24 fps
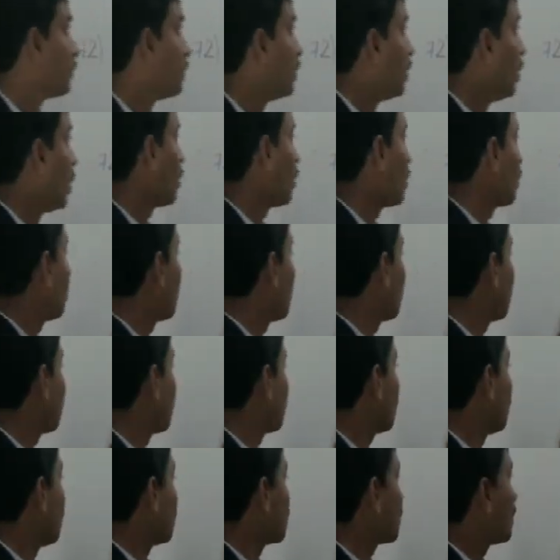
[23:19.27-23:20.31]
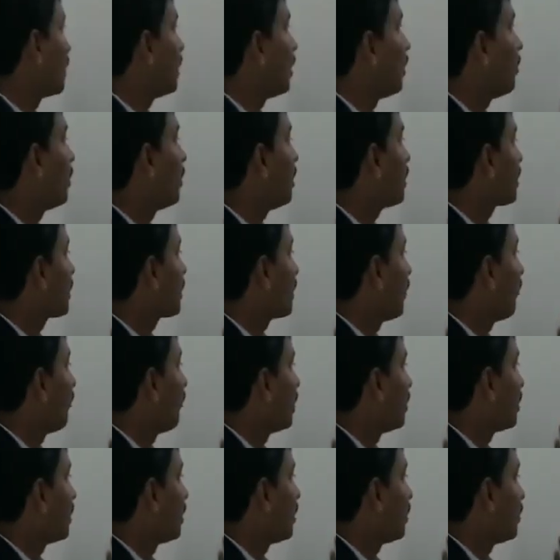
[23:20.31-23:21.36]
Now question number
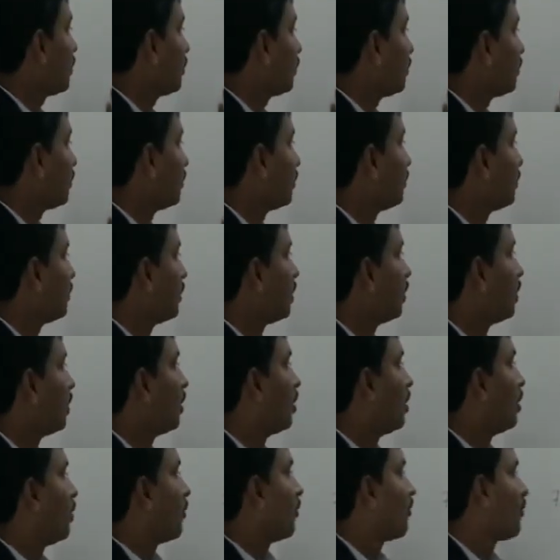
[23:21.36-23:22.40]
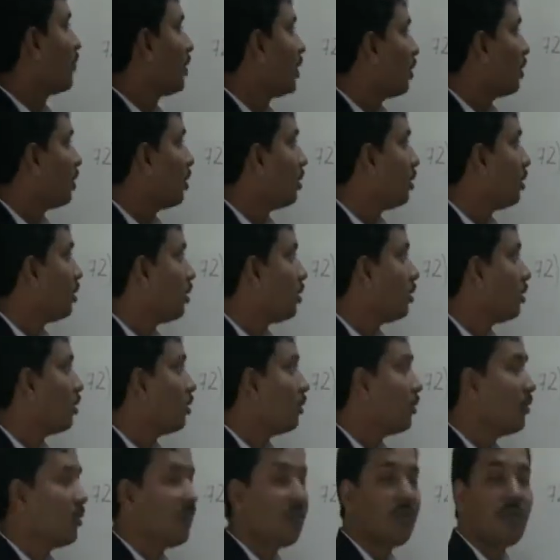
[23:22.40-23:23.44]
72. Phenol
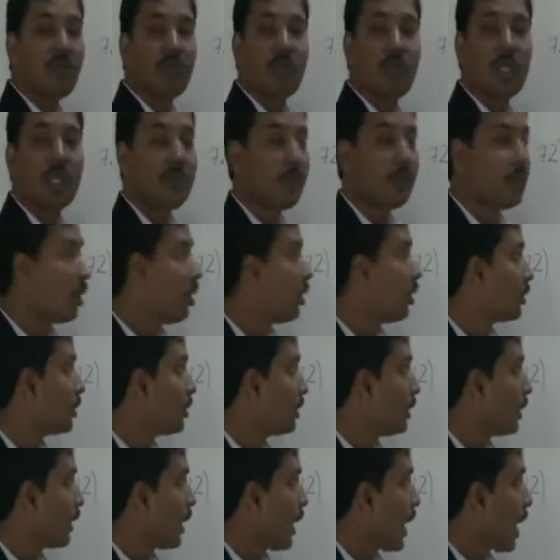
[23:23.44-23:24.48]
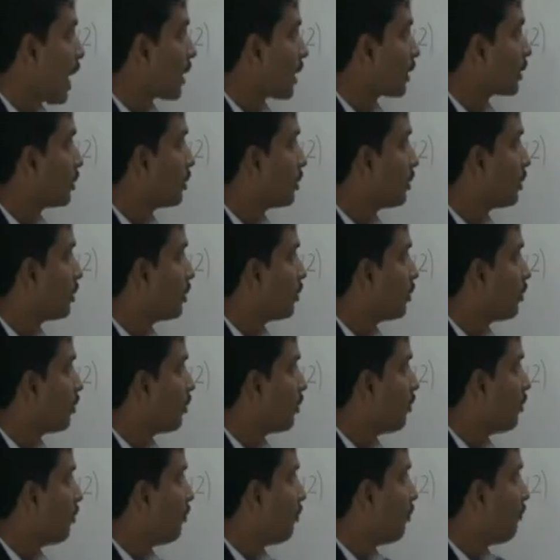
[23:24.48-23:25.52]
will not react
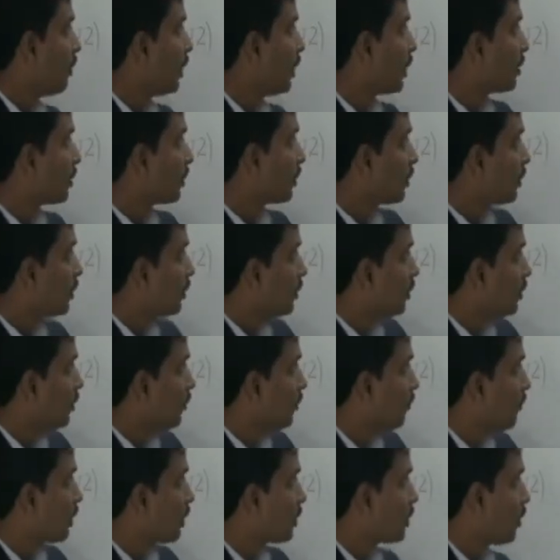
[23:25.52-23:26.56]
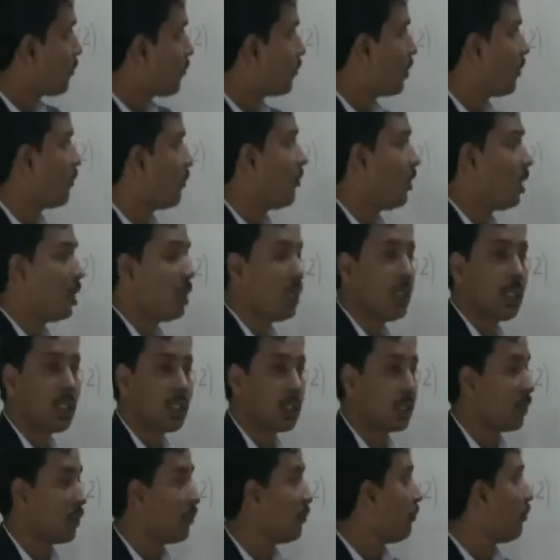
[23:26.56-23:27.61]
with which of the
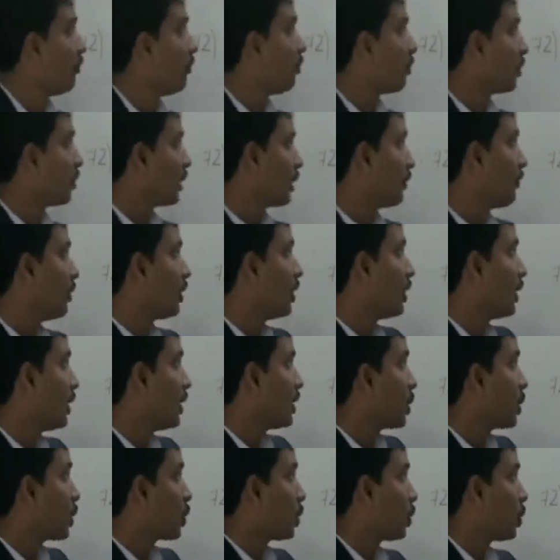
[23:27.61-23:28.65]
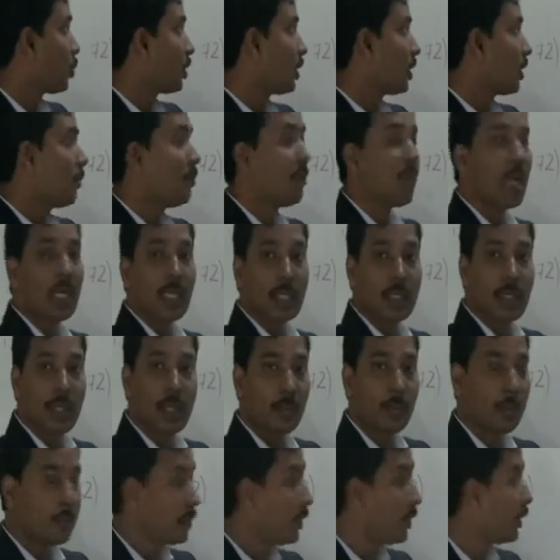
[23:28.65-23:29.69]
following? The 4 given is sodium
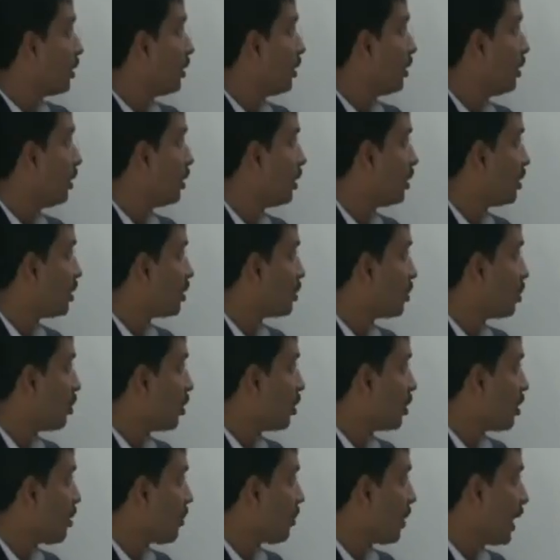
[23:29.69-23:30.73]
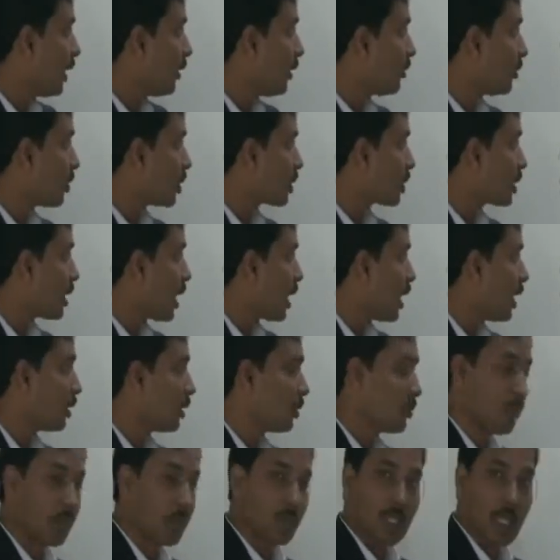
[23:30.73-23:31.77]
bicarbonate, sodium
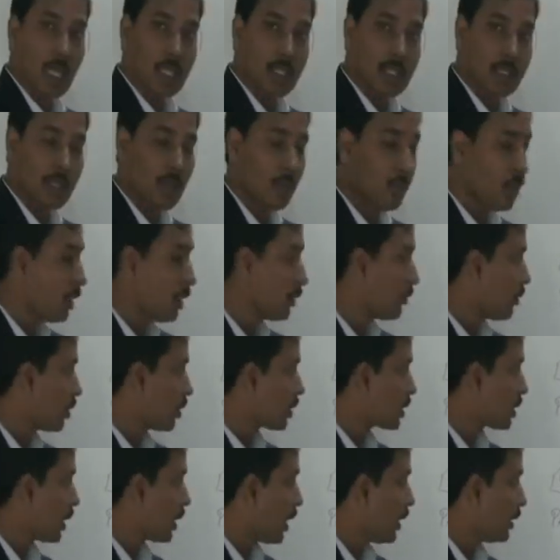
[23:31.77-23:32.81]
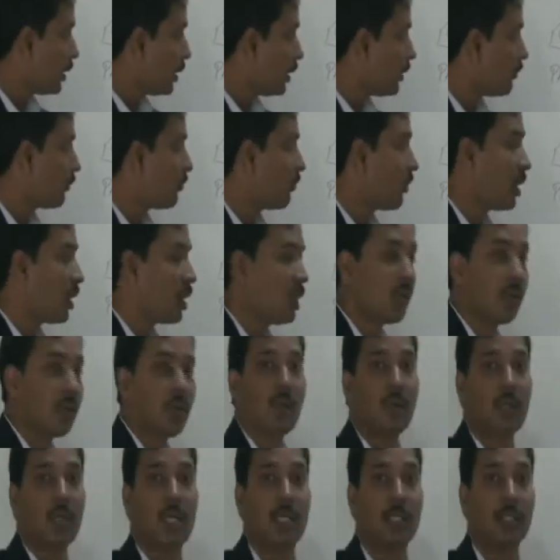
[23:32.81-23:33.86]
hydroxide, potassium hydroxide and ferric
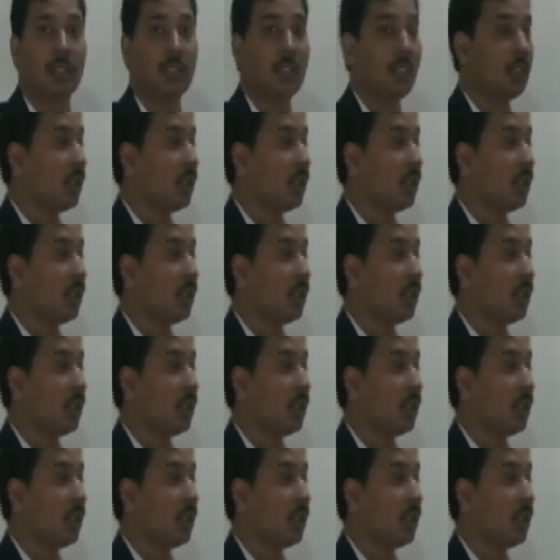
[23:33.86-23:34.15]
chloride.